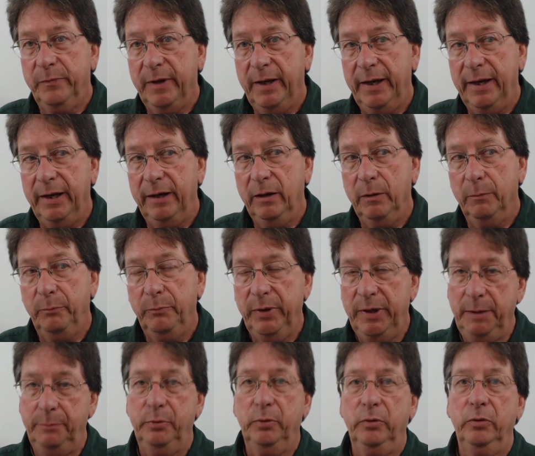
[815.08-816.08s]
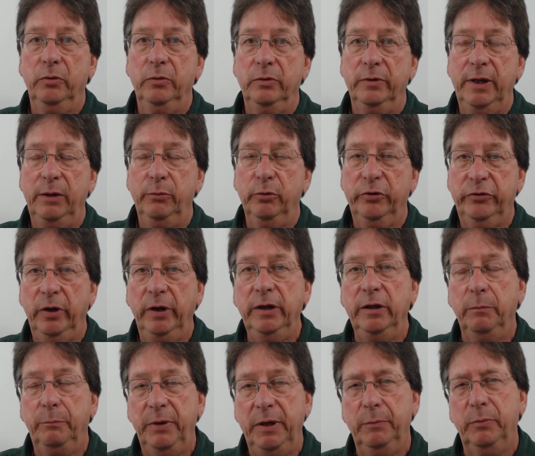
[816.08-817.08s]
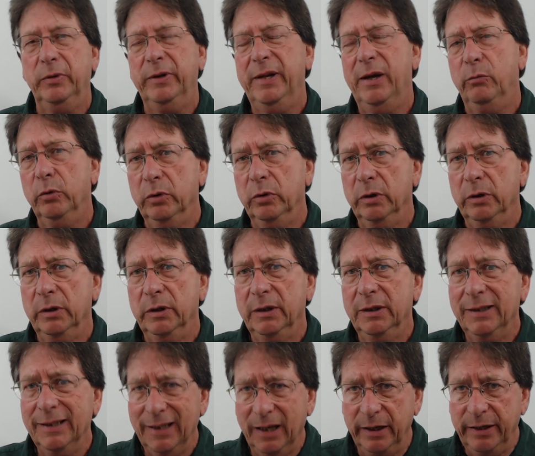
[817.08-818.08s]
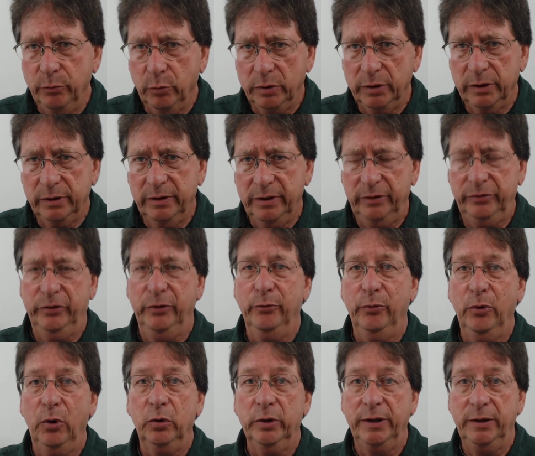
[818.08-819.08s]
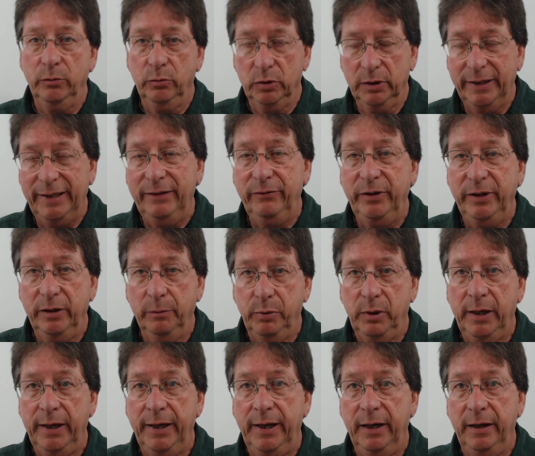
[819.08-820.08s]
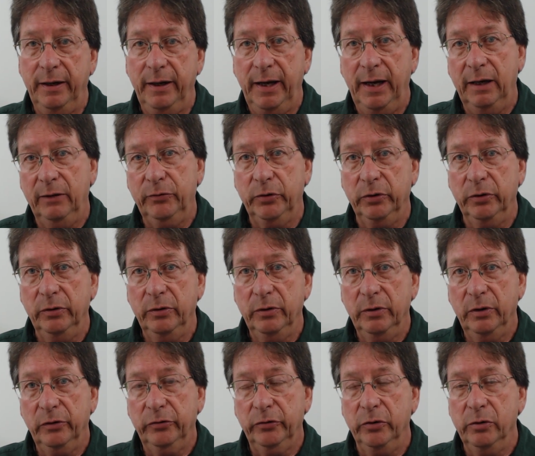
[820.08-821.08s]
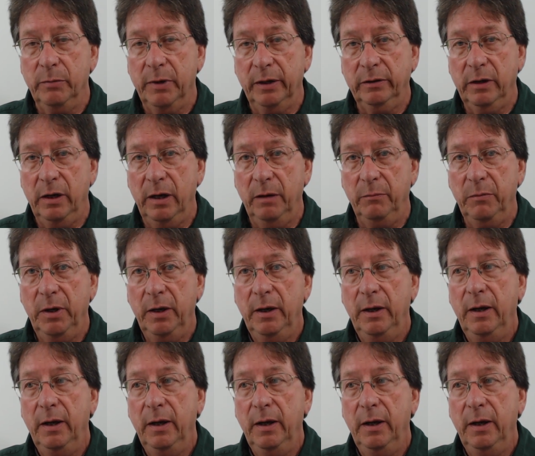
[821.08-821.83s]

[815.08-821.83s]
And they were studying the people that were disenrolling, leaving the plan after a certain amount of time.